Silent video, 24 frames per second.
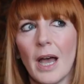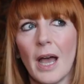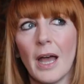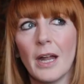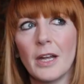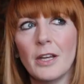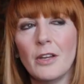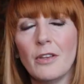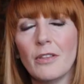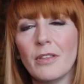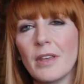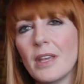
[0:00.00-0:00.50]

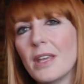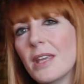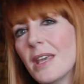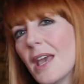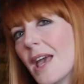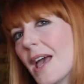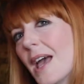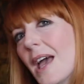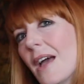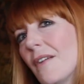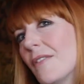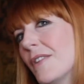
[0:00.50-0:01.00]
And you think,
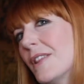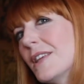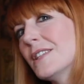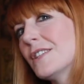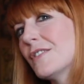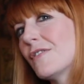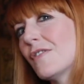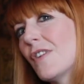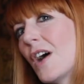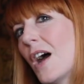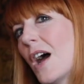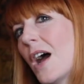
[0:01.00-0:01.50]
yeah,
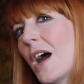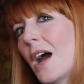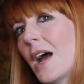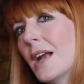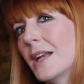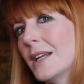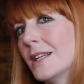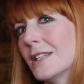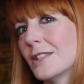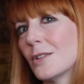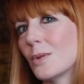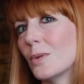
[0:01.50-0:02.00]
everything's
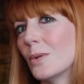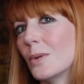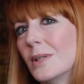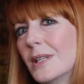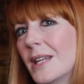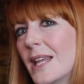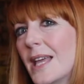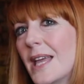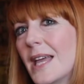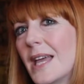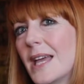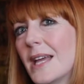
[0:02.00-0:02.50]
fine, it's all
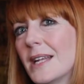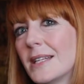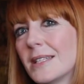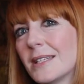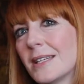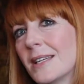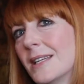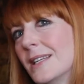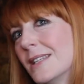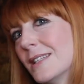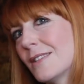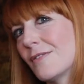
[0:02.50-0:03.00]

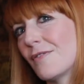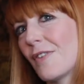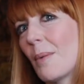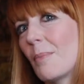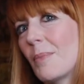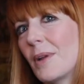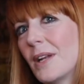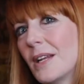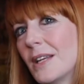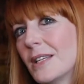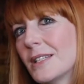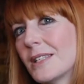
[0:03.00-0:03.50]
lit and it's
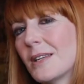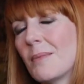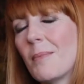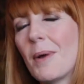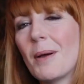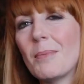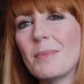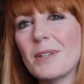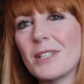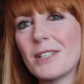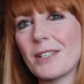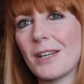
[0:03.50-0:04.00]
fabulous, it
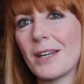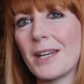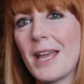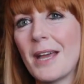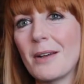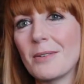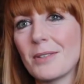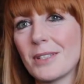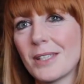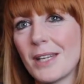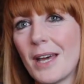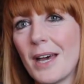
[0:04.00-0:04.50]
might be sunny
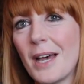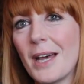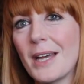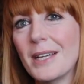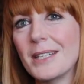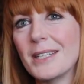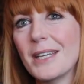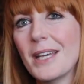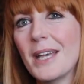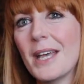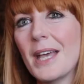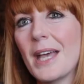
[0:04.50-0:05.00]

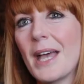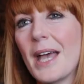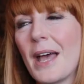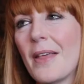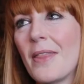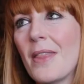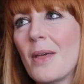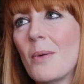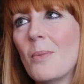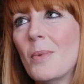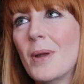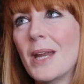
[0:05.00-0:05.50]
outside.
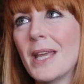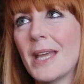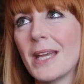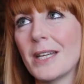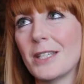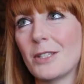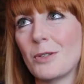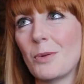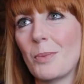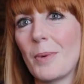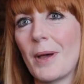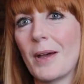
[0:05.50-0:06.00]
And then when it
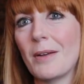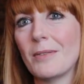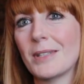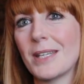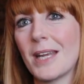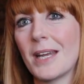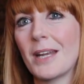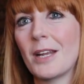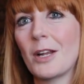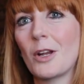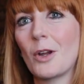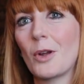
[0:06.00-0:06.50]
gets to about
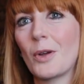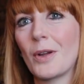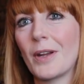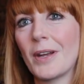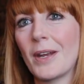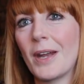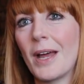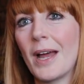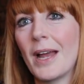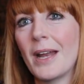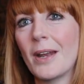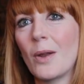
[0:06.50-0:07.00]
10 o'clock
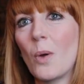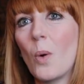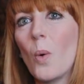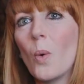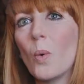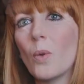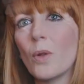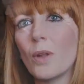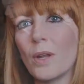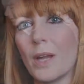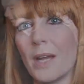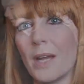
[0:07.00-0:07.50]
at night and all the